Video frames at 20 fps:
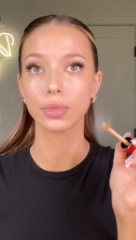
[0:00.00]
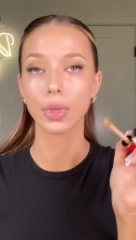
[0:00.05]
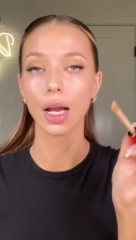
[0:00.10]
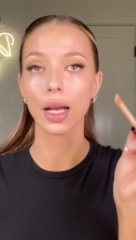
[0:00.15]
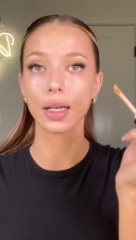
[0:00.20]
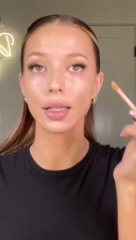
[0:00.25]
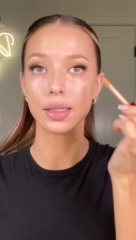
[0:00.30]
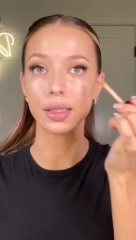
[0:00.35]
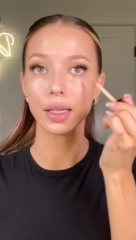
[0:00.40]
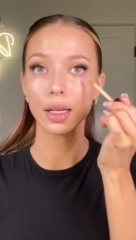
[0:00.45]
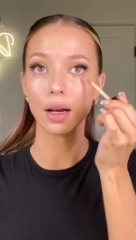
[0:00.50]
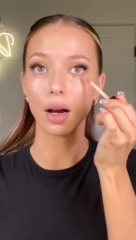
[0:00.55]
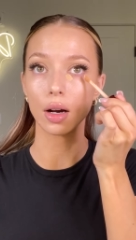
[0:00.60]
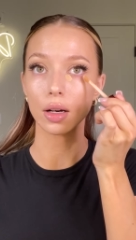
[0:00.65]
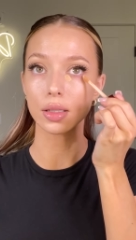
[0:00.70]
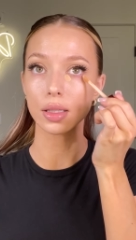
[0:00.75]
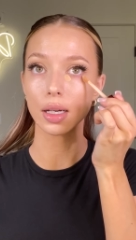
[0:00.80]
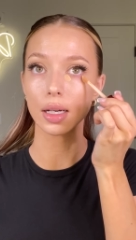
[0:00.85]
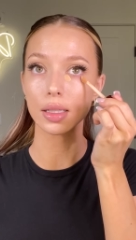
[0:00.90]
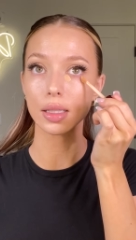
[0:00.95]
I can see it
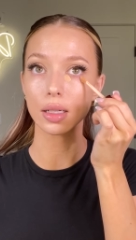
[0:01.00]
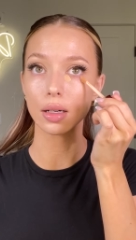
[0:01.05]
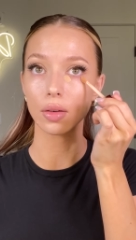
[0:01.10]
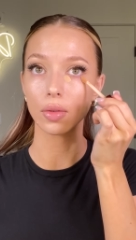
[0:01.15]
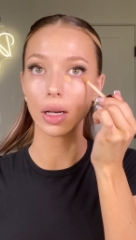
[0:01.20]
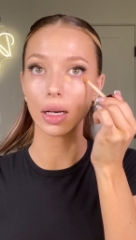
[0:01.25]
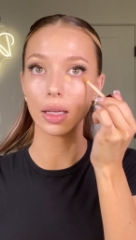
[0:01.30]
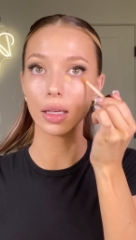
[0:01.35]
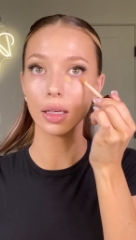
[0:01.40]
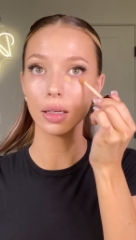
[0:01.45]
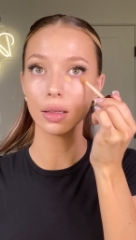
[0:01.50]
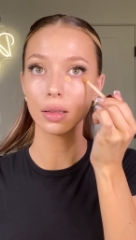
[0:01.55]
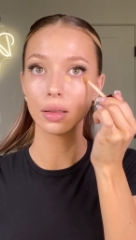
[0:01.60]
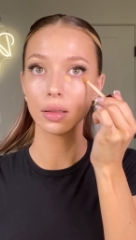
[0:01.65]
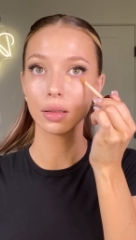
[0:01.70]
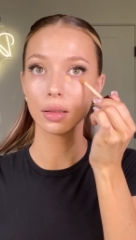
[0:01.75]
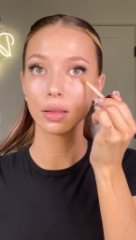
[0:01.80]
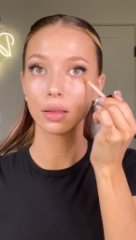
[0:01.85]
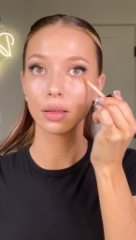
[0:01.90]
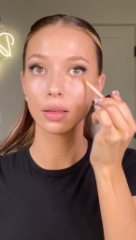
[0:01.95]
oxidizing already,
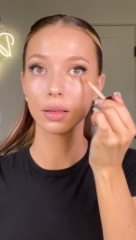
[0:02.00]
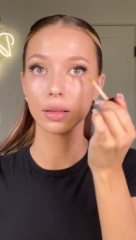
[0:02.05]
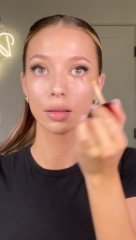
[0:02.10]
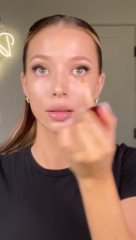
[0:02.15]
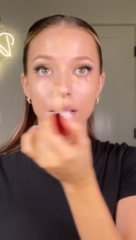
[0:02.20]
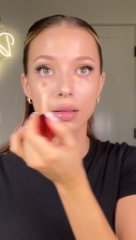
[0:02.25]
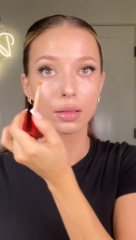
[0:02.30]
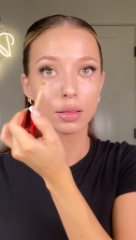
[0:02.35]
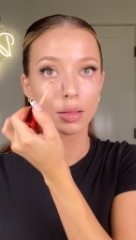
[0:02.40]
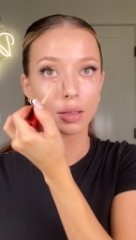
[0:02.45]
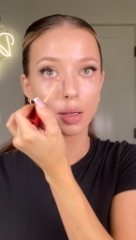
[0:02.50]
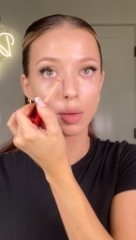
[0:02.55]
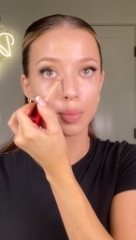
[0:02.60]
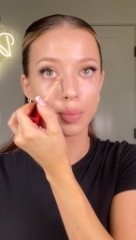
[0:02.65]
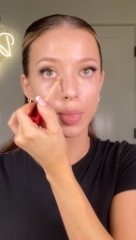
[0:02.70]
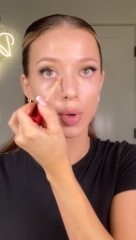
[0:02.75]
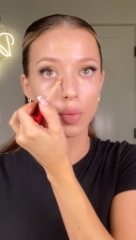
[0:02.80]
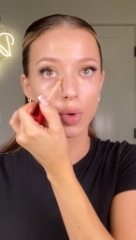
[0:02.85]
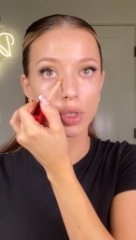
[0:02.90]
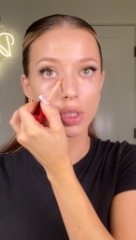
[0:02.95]

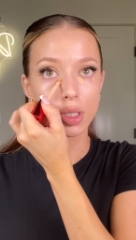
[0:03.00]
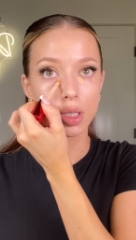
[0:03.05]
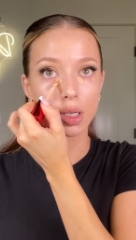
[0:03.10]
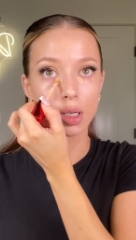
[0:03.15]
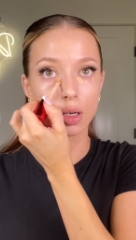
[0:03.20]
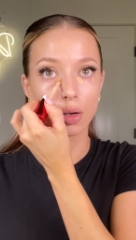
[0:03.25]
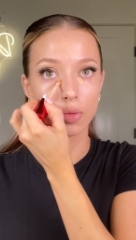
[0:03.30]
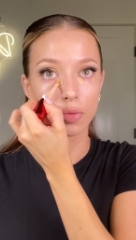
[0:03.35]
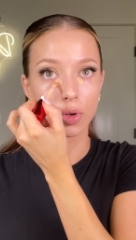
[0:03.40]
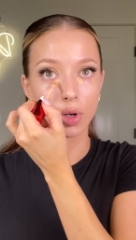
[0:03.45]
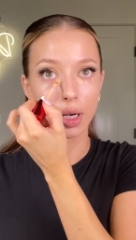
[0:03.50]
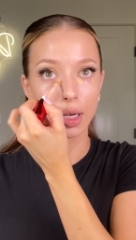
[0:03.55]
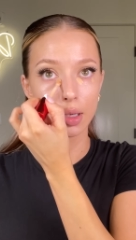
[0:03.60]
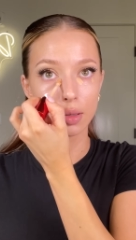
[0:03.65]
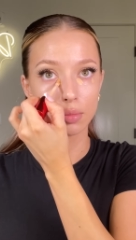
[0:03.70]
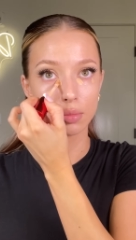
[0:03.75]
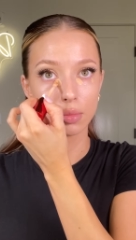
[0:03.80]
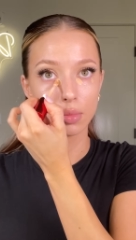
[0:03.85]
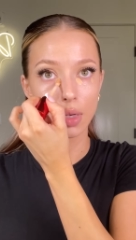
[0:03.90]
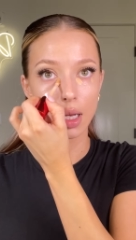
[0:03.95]
but we're just gonna go for it
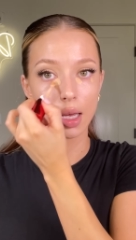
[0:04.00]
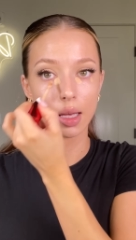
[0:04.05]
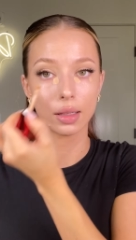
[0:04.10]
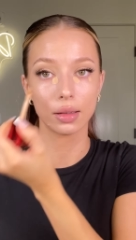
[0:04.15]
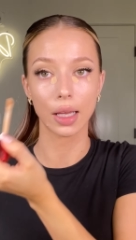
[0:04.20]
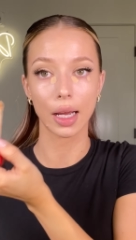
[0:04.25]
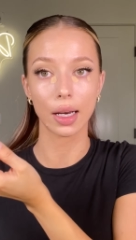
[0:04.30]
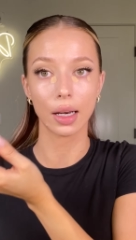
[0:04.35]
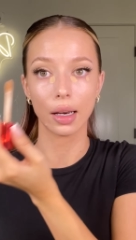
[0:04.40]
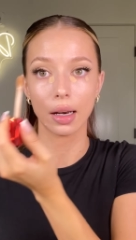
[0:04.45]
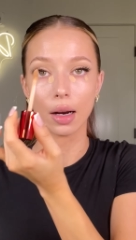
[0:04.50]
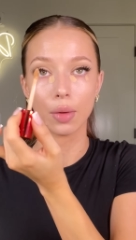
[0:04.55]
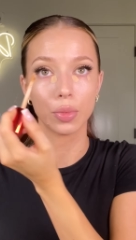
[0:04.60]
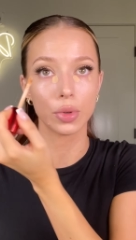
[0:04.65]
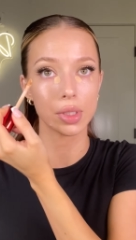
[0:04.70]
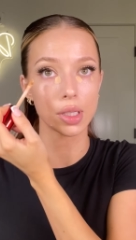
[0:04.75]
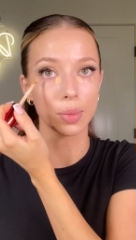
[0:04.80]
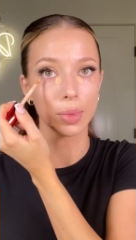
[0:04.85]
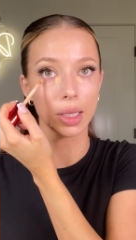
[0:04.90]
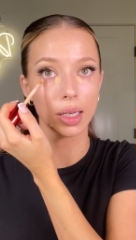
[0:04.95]
and lighten it up
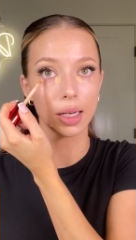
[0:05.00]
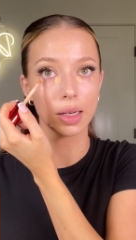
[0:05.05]
with something